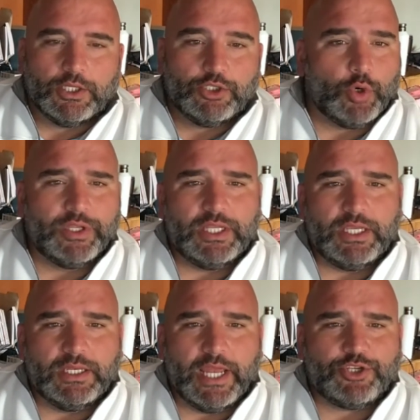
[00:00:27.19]
Join
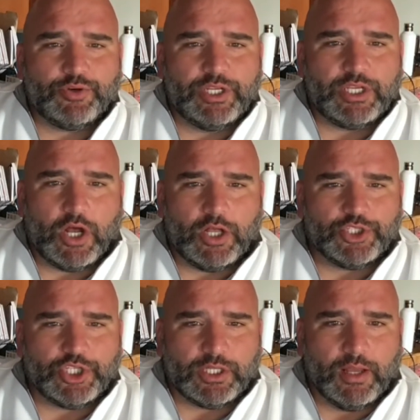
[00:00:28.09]
the Nature and
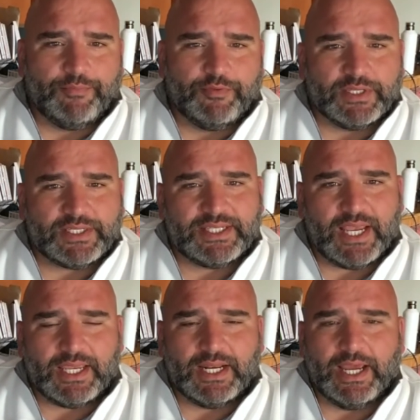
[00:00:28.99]
Ecology Club for the
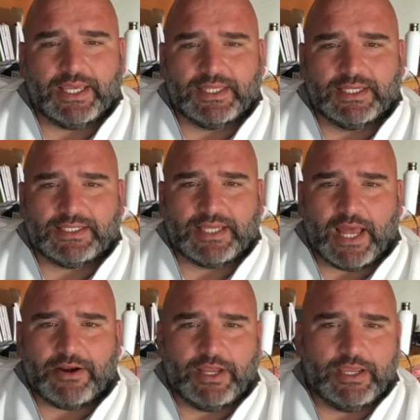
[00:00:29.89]
second hike this
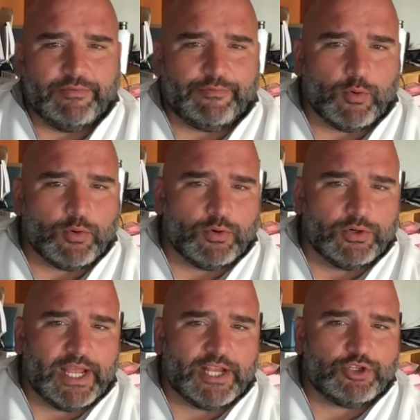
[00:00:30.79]
Saturday in Fort
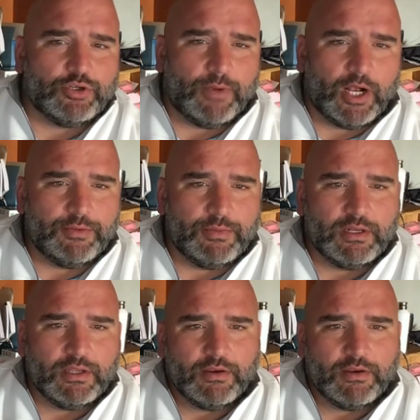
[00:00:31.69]
Ord National Monument